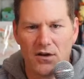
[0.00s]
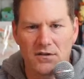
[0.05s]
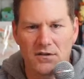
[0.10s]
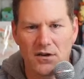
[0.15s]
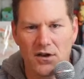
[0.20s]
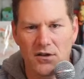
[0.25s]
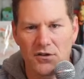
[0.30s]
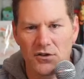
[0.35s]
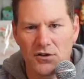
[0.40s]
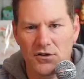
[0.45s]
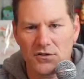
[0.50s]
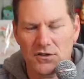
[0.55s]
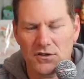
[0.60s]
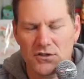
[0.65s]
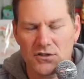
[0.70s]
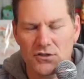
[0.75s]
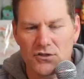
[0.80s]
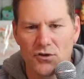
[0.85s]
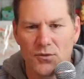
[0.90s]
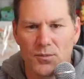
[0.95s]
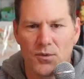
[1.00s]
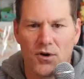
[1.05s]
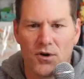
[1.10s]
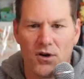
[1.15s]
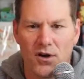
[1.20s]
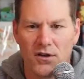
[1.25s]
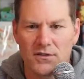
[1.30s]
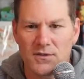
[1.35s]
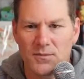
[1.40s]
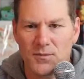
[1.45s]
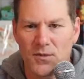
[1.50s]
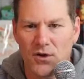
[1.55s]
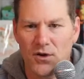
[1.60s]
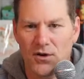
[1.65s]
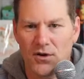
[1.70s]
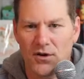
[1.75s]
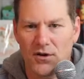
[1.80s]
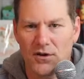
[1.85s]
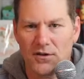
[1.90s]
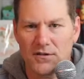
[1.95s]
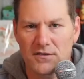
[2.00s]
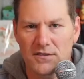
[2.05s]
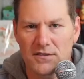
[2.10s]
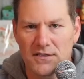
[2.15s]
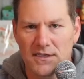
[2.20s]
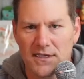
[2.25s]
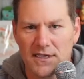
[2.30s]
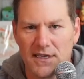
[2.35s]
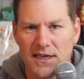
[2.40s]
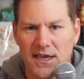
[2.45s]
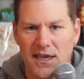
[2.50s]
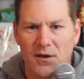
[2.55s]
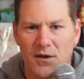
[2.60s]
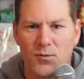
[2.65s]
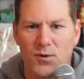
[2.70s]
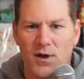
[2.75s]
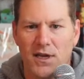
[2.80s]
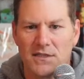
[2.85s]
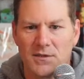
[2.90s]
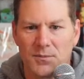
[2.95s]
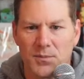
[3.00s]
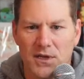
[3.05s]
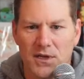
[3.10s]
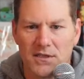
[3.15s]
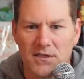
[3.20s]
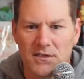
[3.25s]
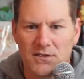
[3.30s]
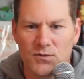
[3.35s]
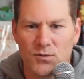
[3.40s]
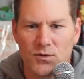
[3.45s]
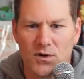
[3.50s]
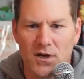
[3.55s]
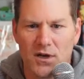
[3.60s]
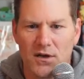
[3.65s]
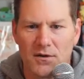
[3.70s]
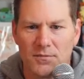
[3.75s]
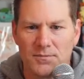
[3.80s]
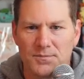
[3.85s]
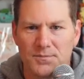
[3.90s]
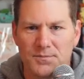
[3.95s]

Another super awesome card. Can't wait to pick this one up.